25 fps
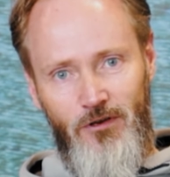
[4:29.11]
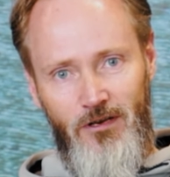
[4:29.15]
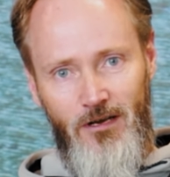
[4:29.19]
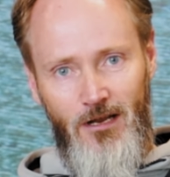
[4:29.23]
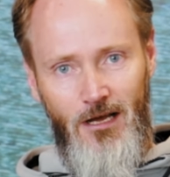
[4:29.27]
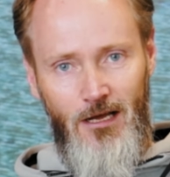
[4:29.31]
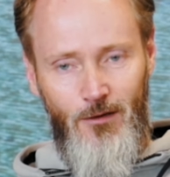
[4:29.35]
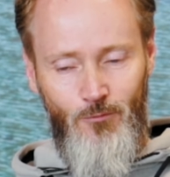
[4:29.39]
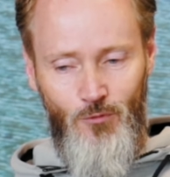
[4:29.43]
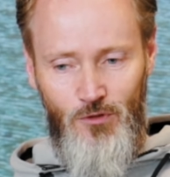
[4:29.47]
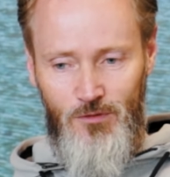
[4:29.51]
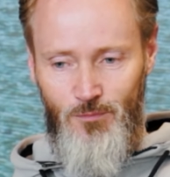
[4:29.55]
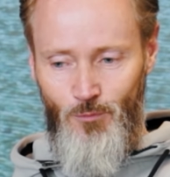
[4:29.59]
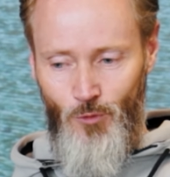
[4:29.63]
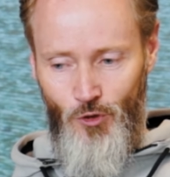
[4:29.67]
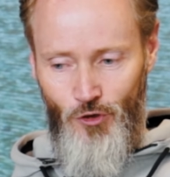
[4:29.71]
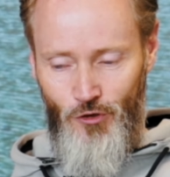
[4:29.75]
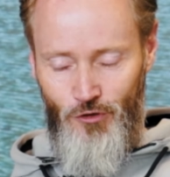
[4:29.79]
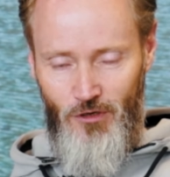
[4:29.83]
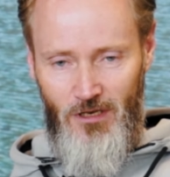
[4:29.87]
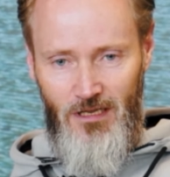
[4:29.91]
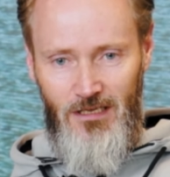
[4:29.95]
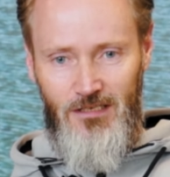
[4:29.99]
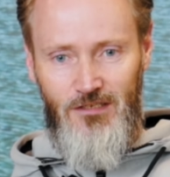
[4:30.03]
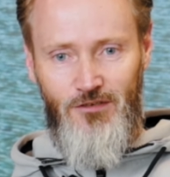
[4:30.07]
And I was more
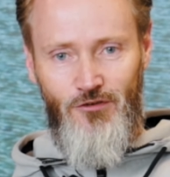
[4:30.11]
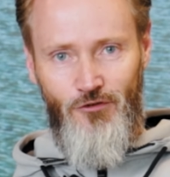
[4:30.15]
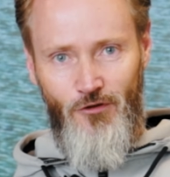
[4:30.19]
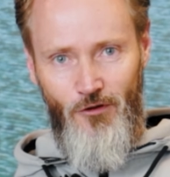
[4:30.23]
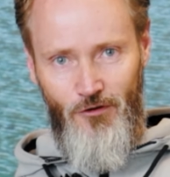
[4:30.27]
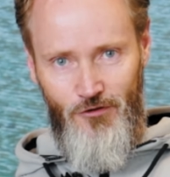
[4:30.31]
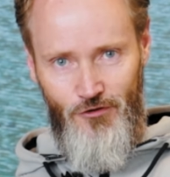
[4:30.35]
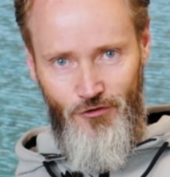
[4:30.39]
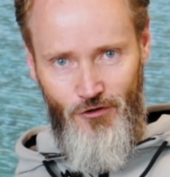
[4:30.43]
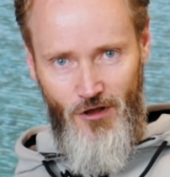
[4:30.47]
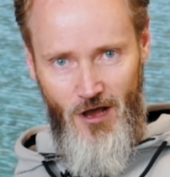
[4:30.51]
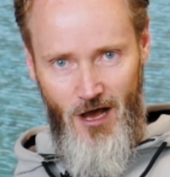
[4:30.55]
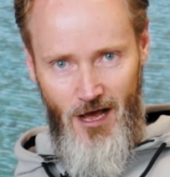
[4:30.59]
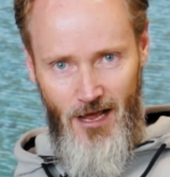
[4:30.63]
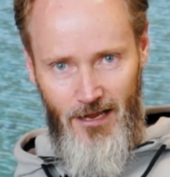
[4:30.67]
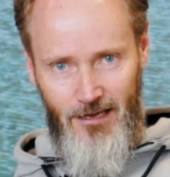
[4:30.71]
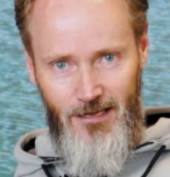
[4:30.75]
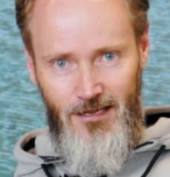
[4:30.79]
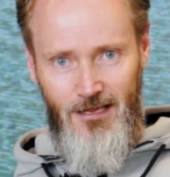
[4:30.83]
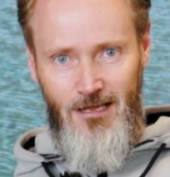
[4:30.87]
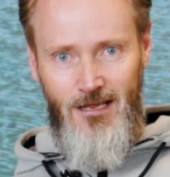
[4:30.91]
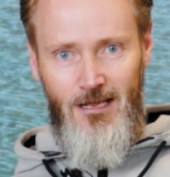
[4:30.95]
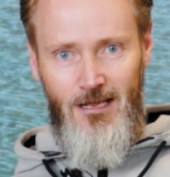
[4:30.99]
or less the, the guy